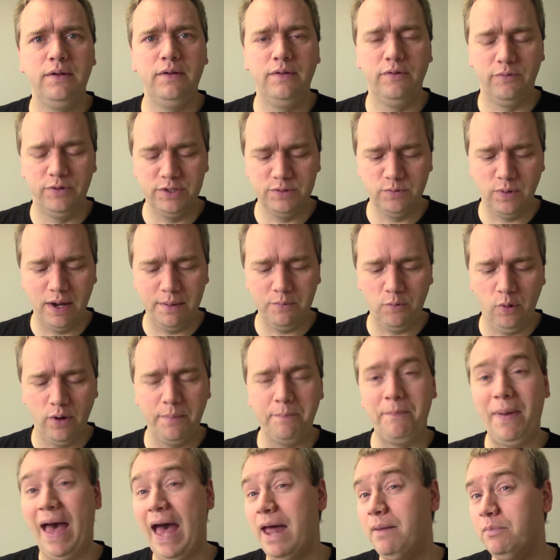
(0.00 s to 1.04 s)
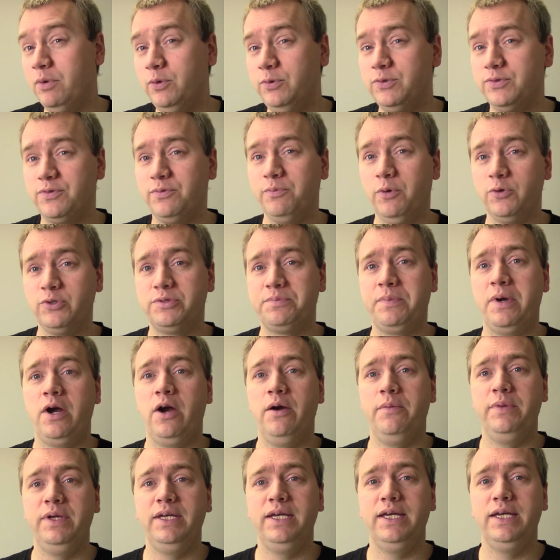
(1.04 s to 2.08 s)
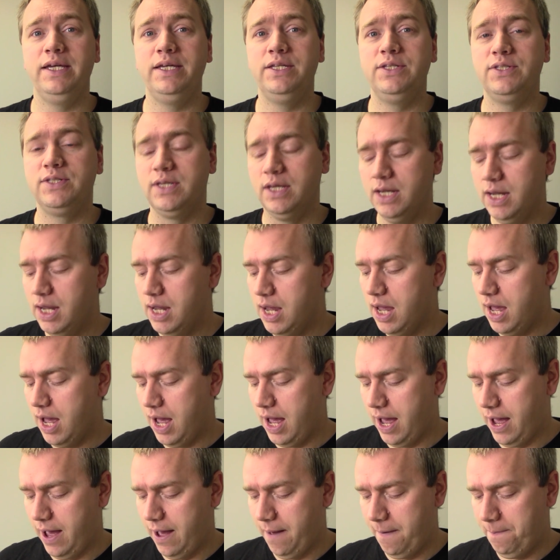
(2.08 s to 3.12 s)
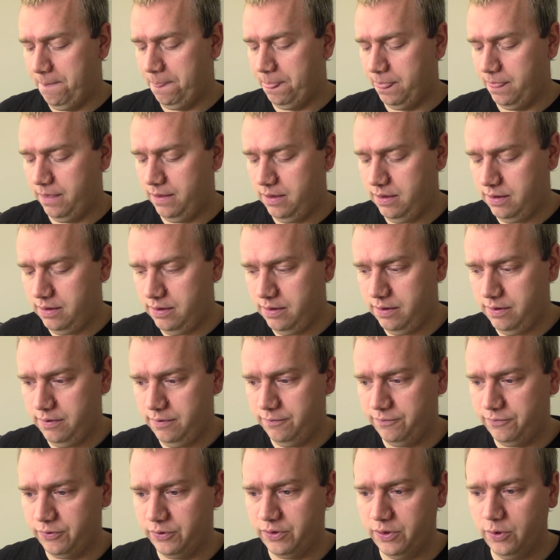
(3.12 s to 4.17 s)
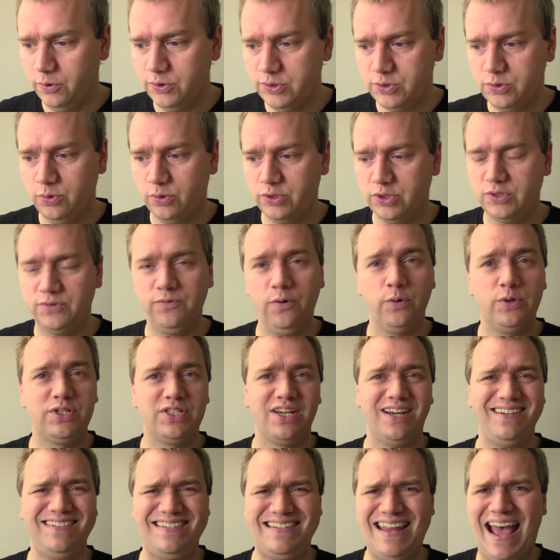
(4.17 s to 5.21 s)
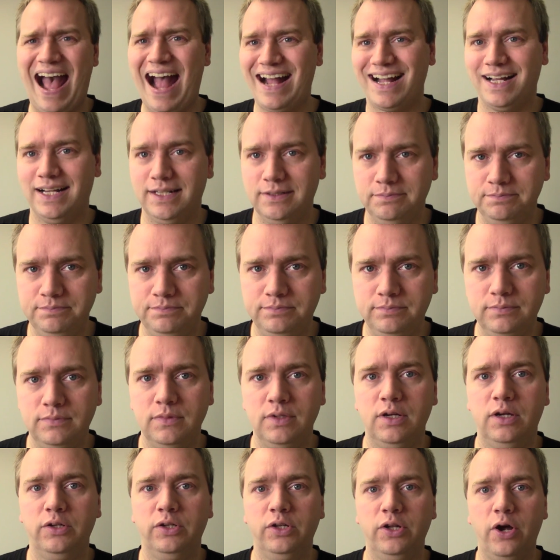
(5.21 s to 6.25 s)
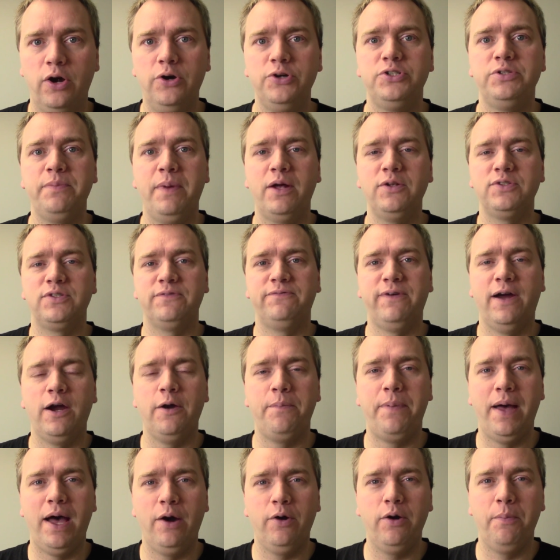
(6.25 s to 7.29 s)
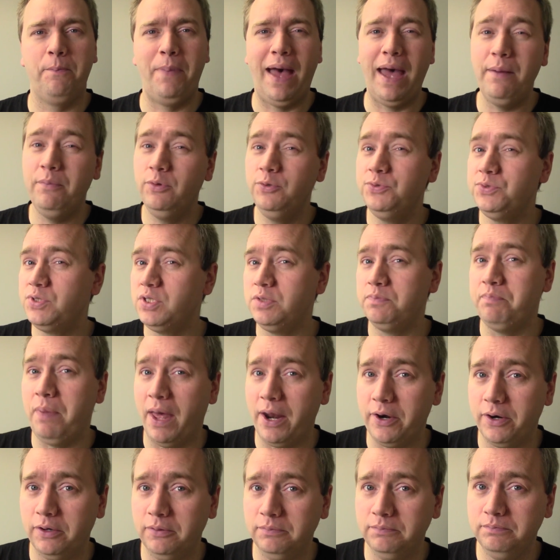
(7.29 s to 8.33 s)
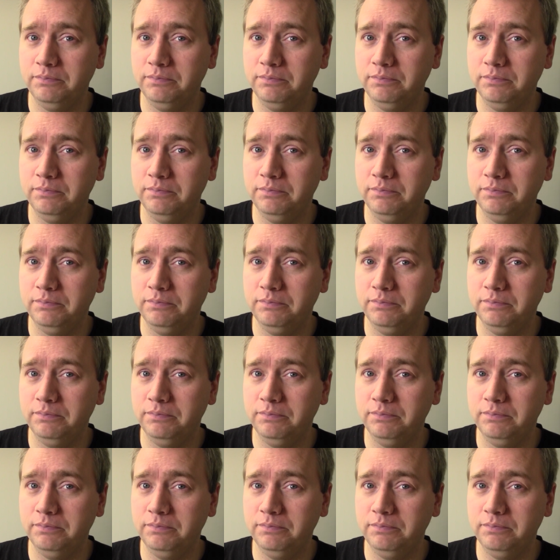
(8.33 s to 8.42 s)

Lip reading: And the reason why I'm going Bad Moons for most of my army is for those who are just focused on DACA, on large amounts of firepower, Bad Moons is better.